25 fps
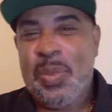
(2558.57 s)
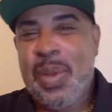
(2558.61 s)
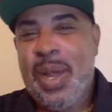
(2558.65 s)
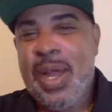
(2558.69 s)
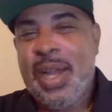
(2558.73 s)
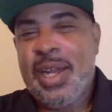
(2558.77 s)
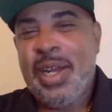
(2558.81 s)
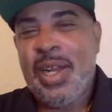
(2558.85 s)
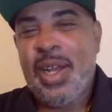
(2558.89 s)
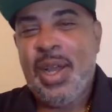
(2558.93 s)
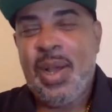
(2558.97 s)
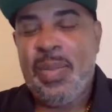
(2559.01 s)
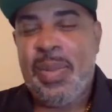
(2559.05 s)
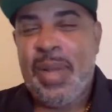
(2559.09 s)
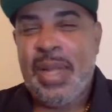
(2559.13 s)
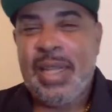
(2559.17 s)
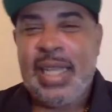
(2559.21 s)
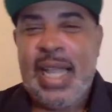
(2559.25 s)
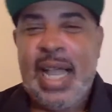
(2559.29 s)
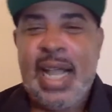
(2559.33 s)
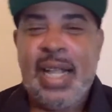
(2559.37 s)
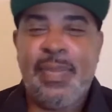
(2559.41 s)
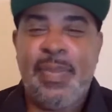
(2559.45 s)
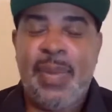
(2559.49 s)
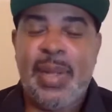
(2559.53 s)
But no,
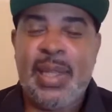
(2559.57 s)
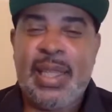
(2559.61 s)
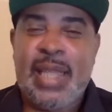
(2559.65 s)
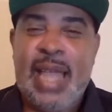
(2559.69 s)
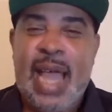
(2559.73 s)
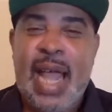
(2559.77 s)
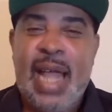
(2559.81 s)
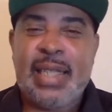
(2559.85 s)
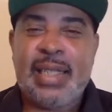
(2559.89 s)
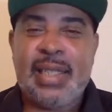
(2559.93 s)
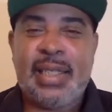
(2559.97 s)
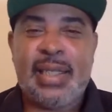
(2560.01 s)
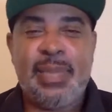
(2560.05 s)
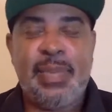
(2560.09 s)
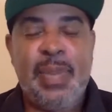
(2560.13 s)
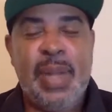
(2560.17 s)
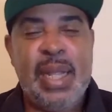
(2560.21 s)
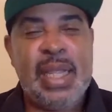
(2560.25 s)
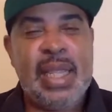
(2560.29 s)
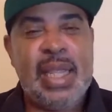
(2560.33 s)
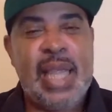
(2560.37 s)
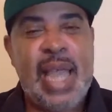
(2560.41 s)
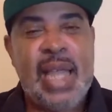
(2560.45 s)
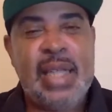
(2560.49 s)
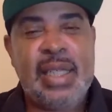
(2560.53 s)

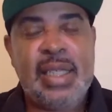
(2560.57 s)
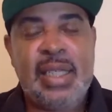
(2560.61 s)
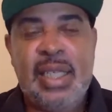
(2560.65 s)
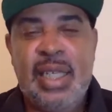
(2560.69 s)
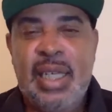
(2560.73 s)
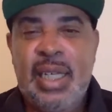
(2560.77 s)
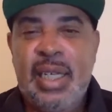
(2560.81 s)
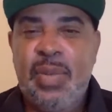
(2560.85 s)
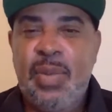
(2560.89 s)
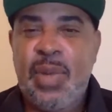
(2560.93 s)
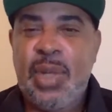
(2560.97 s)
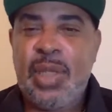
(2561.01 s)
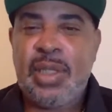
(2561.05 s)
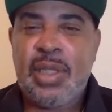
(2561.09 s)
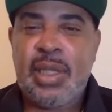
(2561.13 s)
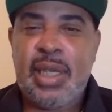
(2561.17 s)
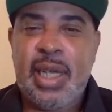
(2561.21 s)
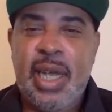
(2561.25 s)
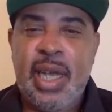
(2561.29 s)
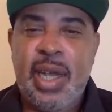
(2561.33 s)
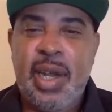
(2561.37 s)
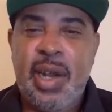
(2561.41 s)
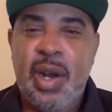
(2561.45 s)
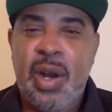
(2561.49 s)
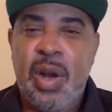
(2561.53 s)
see, once
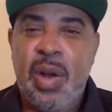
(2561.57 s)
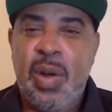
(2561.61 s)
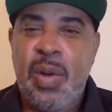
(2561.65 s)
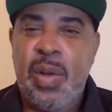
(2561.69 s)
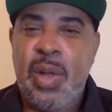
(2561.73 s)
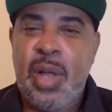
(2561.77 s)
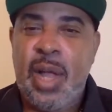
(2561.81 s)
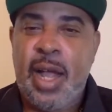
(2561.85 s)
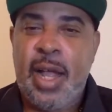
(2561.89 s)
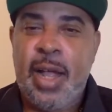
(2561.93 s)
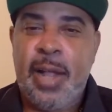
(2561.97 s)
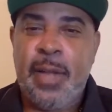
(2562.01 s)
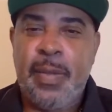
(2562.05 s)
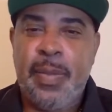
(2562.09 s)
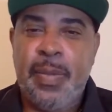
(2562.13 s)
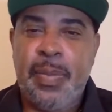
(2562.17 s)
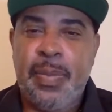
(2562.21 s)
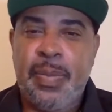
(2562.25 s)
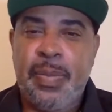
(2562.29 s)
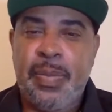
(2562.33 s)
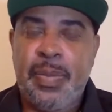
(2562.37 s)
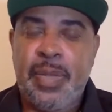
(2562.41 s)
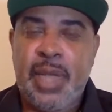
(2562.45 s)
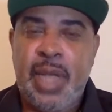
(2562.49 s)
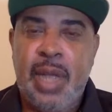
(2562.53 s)
again, Earl,
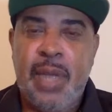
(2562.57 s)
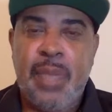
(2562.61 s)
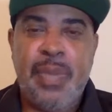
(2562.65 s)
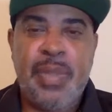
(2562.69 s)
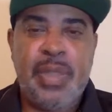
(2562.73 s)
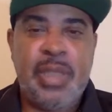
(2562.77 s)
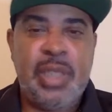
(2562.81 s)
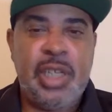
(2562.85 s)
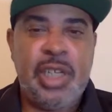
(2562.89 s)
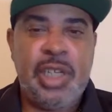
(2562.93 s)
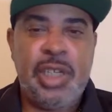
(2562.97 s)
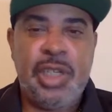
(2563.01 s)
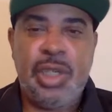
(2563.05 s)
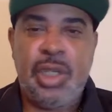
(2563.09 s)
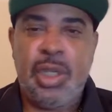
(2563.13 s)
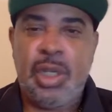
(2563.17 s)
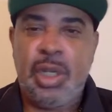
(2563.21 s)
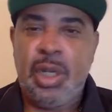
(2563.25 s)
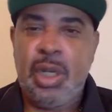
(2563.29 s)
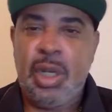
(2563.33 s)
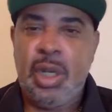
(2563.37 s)
competition.